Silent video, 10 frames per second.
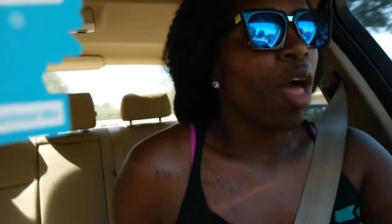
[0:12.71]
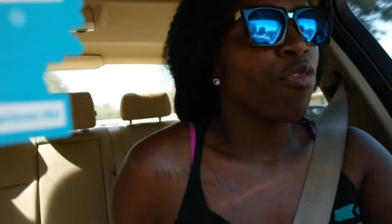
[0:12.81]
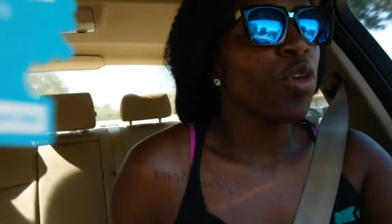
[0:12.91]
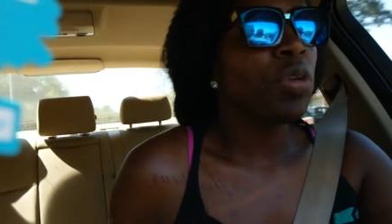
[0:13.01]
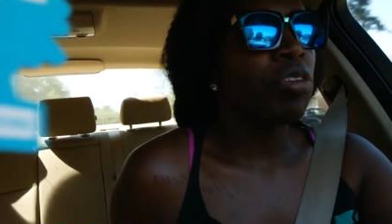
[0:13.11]
a
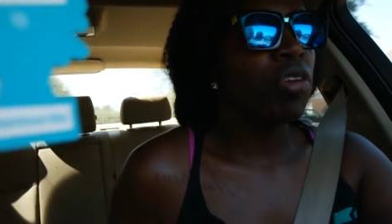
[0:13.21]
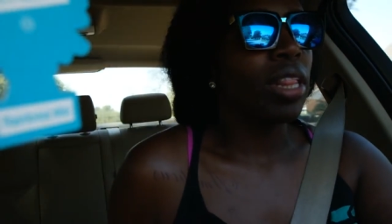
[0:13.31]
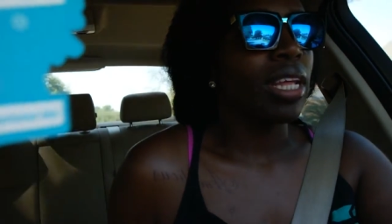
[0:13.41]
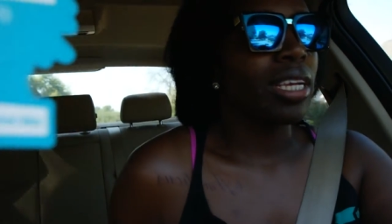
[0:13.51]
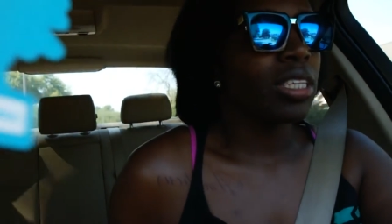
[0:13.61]
few
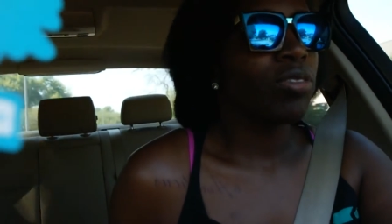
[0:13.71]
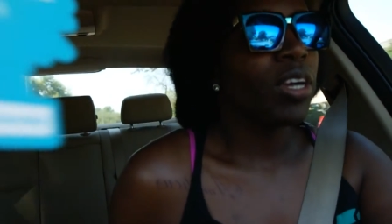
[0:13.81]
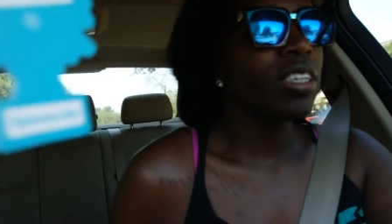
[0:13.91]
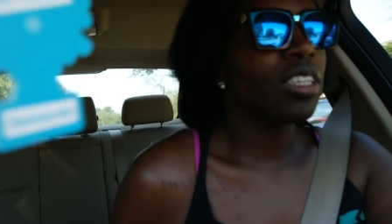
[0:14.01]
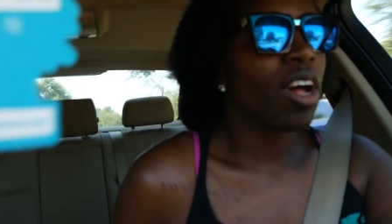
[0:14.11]
different things.
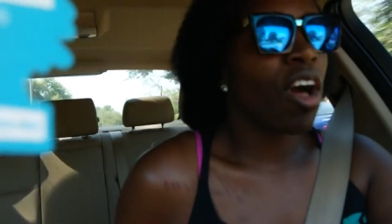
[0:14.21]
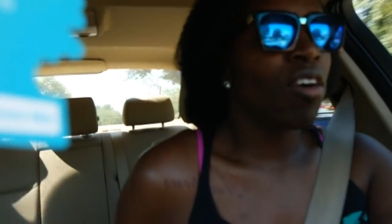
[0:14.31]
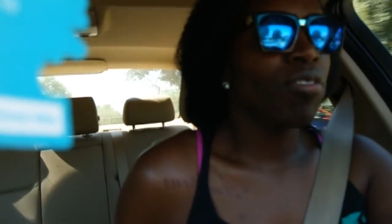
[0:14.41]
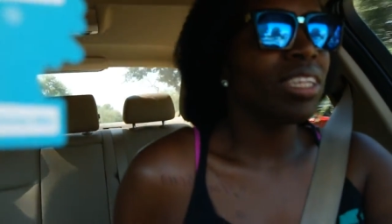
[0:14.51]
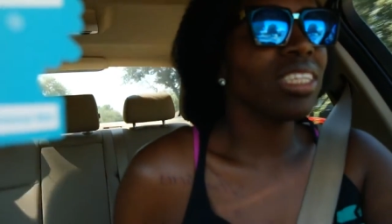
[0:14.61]
First
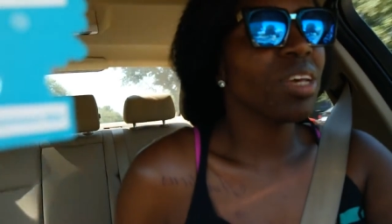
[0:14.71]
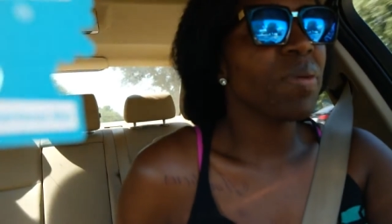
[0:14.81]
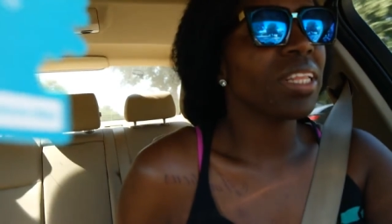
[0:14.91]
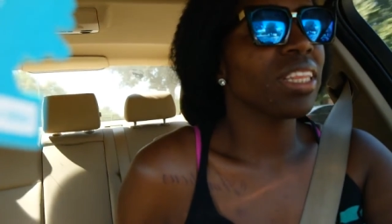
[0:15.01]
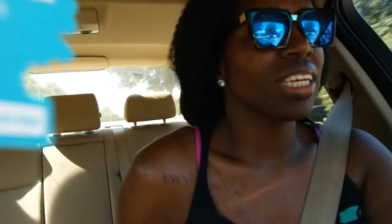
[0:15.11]
off, let's talk
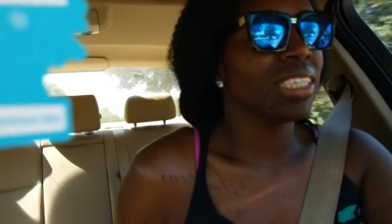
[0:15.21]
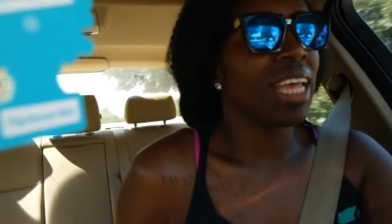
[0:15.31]
about the things